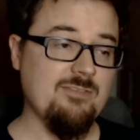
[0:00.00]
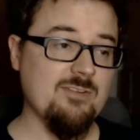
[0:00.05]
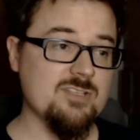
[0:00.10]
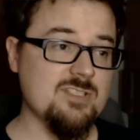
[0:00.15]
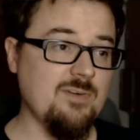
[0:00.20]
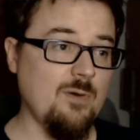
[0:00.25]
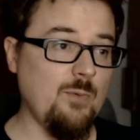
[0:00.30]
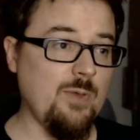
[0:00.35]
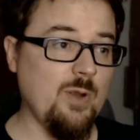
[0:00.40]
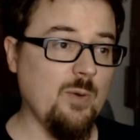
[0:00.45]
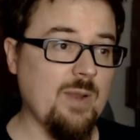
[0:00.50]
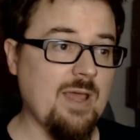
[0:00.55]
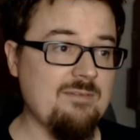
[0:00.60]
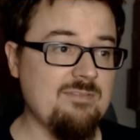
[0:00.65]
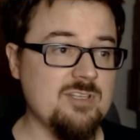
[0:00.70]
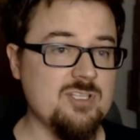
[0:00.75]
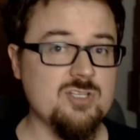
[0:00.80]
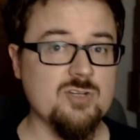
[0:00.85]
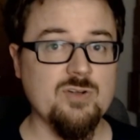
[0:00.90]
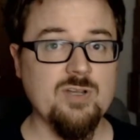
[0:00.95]
of all, we don't have
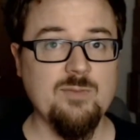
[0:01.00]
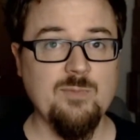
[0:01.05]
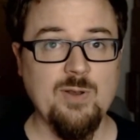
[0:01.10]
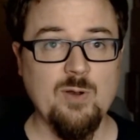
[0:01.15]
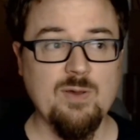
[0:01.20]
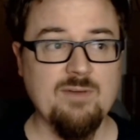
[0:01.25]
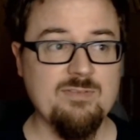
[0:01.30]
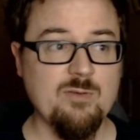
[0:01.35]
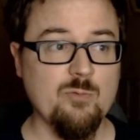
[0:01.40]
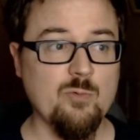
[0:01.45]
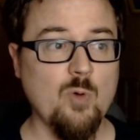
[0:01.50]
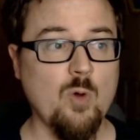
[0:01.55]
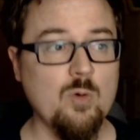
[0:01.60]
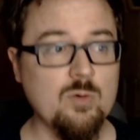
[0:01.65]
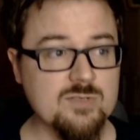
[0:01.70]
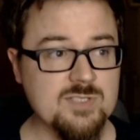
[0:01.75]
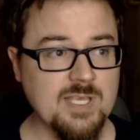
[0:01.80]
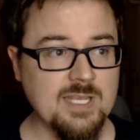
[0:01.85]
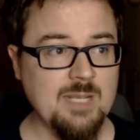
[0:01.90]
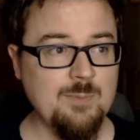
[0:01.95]
the
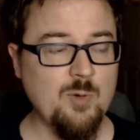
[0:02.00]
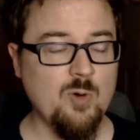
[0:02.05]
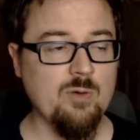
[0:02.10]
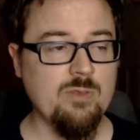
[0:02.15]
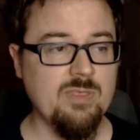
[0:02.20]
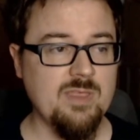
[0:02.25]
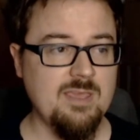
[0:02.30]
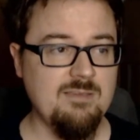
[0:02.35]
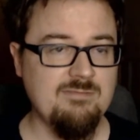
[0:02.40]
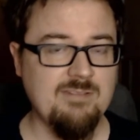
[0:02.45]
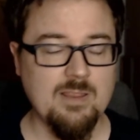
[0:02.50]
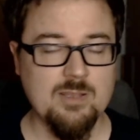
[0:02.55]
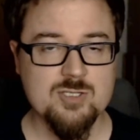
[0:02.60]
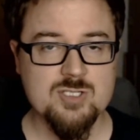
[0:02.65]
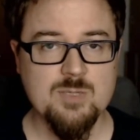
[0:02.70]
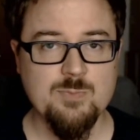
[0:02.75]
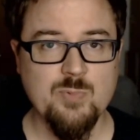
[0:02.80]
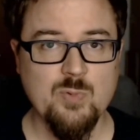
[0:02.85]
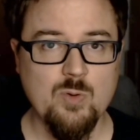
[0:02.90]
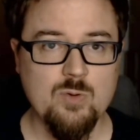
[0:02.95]
rolls anymore, the
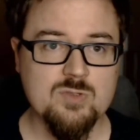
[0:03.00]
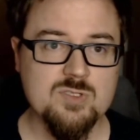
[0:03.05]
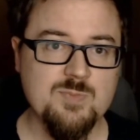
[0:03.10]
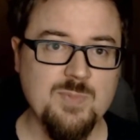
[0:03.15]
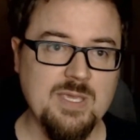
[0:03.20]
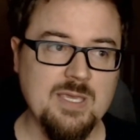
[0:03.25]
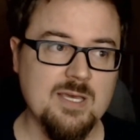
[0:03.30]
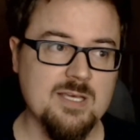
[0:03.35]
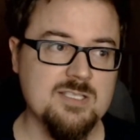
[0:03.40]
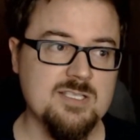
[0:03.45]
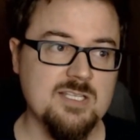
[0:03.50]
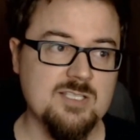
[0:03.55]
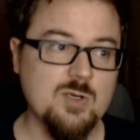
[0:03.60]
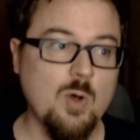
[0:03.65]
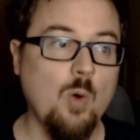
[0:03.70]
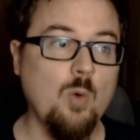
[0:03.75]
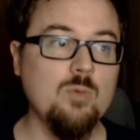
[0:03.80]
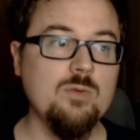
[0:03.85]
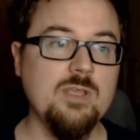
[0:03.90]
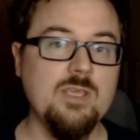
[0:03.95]
fellowship rolls, because it's
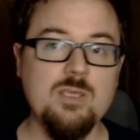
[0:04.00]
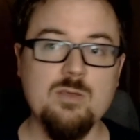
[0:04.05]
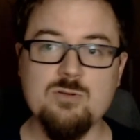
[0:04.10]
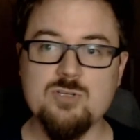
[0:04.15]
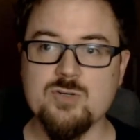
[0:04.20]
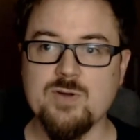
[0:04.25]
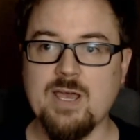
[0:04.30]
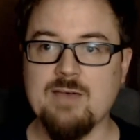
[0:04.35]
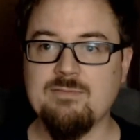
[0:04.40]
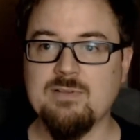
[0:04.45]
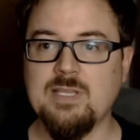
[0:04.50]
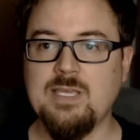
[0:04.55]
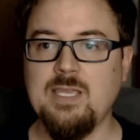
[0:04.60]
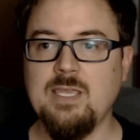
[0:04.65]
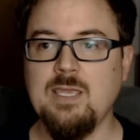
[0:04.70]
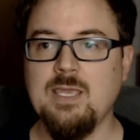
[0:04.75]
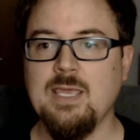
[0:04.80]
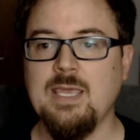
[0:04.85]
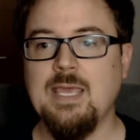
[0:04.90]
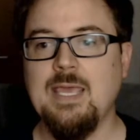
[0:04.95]
only you traveling.
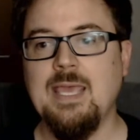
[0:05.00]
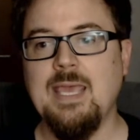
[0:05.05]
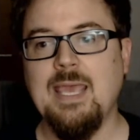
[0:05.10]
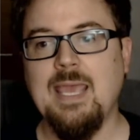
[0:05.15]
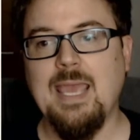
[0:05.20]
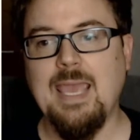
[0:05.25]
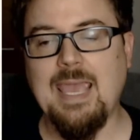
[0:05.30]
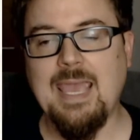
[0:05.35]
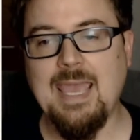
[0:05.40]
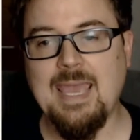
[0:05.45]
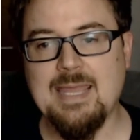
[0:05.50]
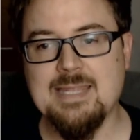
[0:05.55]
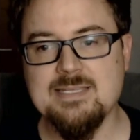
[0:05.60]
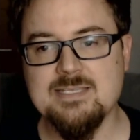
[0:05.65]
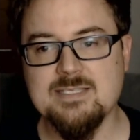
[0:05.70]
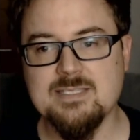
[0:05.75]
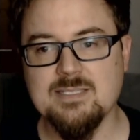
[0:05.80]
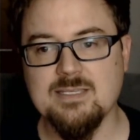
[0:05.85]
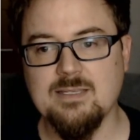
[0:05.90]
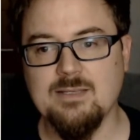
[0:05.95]
And
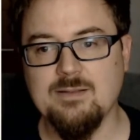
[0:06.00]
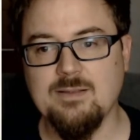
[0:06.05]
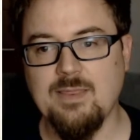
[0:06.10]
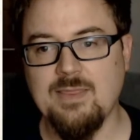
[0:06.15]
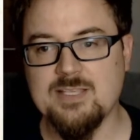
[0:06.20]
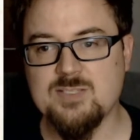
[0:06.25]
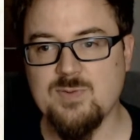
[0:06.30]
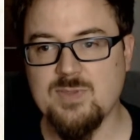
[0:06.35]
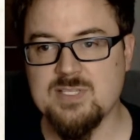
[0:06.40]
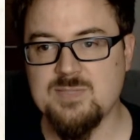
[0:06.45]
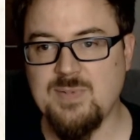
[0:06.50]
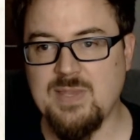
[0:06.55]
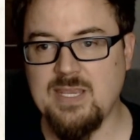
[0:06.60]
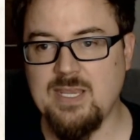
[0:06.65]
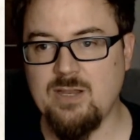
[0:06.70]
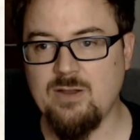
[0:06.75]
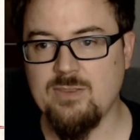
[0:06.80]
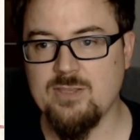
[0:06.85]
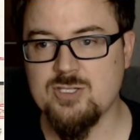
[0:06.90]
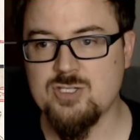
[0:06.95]
that's what this bit
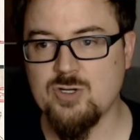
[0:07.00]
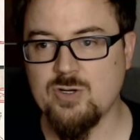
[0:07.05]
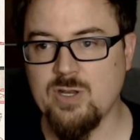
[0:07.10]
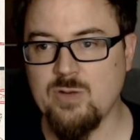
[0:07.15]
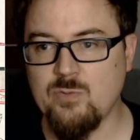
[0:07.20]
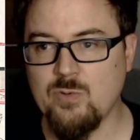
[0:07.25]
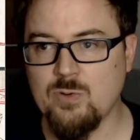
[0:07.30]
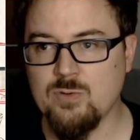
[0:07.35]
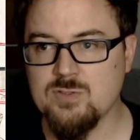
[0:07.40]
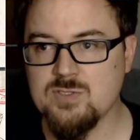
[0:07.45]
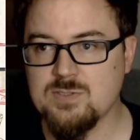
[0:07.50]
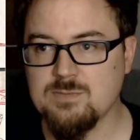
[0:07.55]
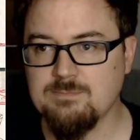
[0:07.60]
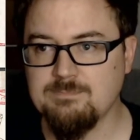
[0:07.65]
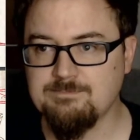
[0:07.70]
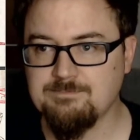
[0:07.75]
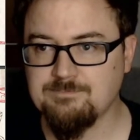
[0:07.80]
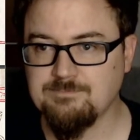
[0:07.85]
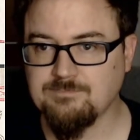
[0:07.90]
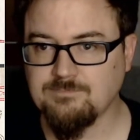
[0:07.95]
here, the journey rolls.
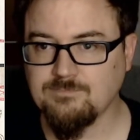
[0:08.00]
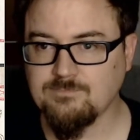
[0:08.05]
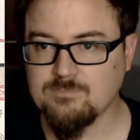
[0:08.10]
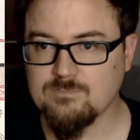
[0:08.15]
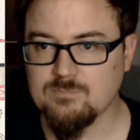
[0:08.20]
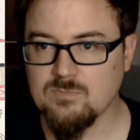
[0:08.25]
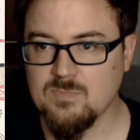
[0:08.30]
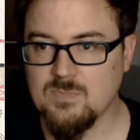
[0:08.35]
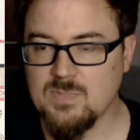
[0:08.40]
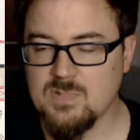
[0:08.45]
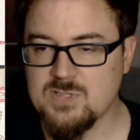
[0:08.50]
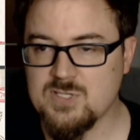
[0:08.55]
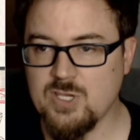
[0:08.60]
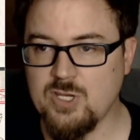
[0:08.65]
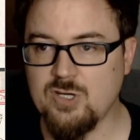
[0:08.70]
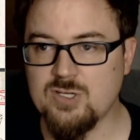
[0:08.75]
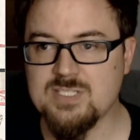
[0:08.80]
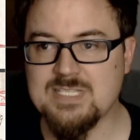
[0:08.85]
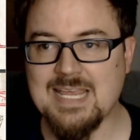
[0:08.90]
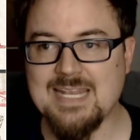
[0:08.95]
So
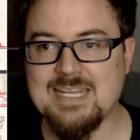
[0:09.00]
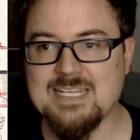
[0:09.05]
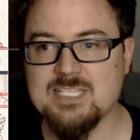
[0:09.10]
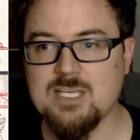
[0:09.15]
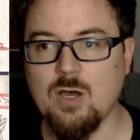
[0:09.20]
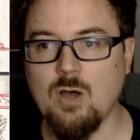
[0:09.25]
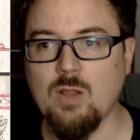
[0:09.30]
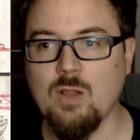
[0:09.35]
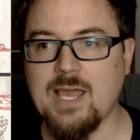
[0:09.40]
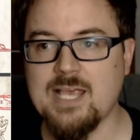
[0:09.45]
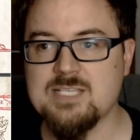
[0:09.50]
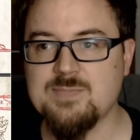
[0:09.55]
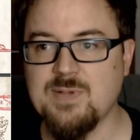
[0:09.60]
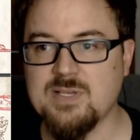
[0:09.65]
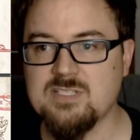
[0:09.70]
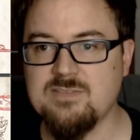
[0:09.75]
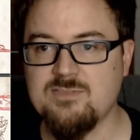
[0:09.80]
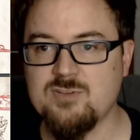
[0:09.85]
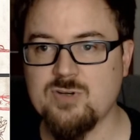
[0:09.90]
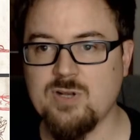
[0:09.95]
you're tending to all
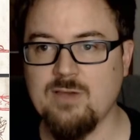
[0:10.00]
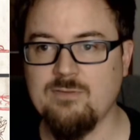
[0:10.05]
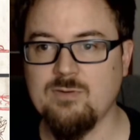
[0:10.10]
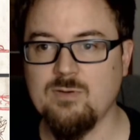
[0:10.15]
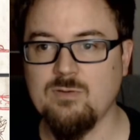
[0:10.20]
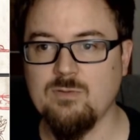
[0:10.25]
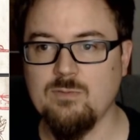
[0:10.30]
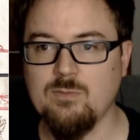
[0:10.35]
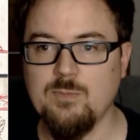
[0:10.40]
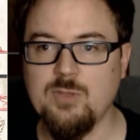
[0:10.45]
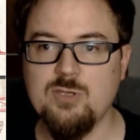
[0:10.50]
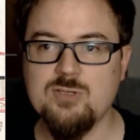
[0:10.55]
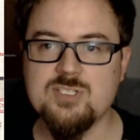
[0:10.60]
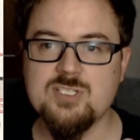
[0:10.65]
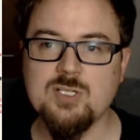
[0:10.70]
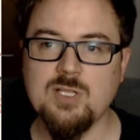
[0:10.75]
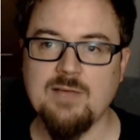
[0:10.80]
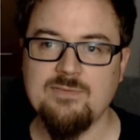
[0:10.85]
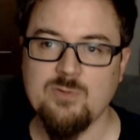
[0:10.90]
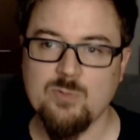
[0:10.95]
aspects of travel. You
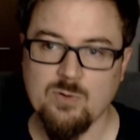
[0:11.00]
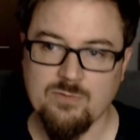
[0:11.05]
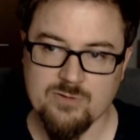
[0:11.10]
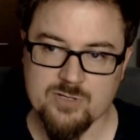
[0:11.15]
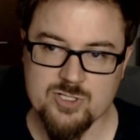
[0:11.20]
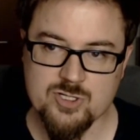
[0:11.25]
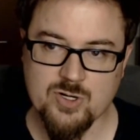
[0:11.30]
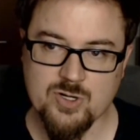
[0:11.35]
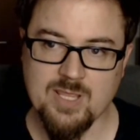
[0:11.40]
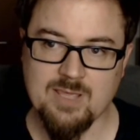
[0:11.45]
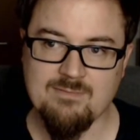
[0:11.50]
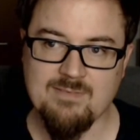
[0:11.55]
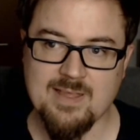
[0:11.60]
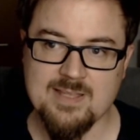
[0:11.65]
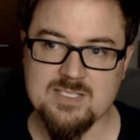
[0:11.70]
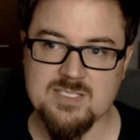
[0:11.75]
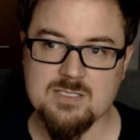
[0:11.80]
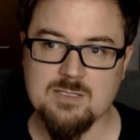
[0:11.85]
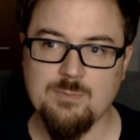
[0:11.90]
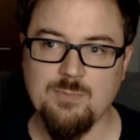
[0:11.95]
still have to roll for journey
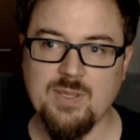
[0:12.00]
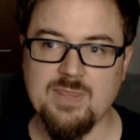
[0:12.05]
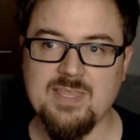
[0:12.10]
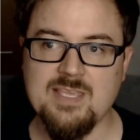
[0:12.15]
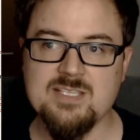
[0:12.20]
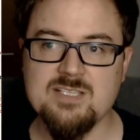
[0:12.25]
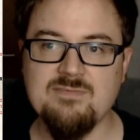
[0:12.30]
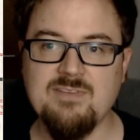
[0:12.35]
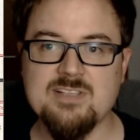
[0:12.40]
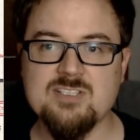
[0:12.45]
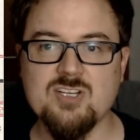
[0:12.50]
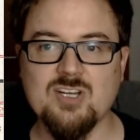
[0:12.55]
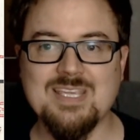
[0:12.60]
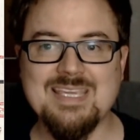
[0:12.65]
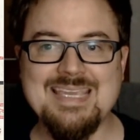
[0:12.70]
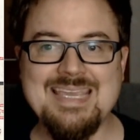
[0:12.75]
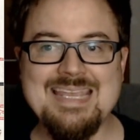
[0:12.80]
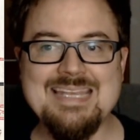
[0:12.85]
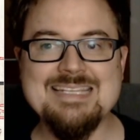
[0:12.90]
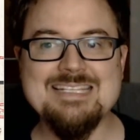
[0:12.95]
events, but these events are
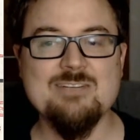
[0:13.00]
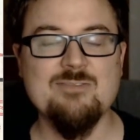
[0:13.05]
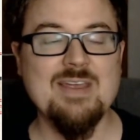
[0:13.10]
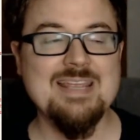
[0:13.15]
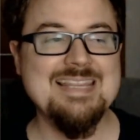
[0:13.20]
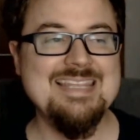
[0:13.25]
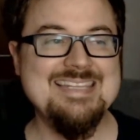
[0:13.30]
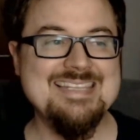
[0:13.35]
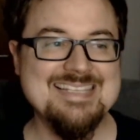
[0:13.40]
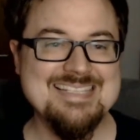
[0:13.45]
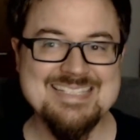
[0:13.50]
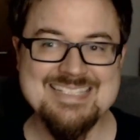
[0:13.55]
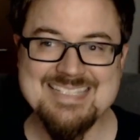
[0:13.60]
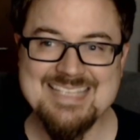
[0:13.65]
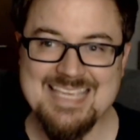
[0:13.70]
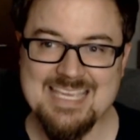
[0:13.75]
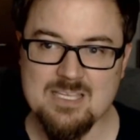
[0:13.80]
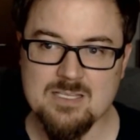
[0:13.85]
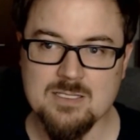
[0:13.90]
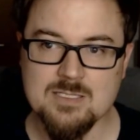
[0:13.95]
keyed directly to
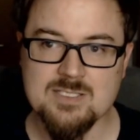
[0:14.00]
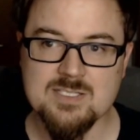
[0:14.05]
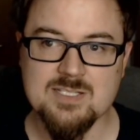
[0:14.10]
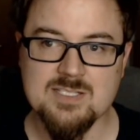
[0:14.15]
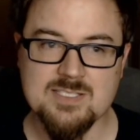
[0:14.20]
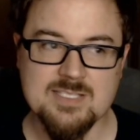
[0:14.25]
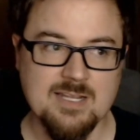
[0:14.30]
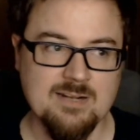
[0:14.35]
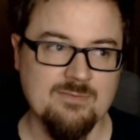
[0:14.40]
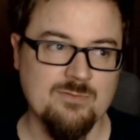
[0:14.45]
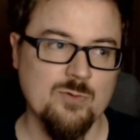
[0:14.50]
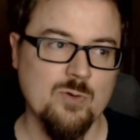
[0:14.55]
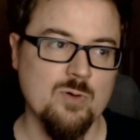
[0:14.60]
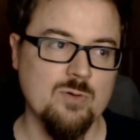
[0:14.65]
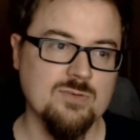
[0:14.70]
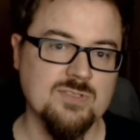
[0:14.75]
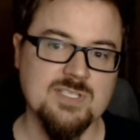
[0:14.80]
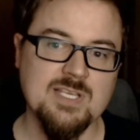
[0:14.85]
skills instead of rolls.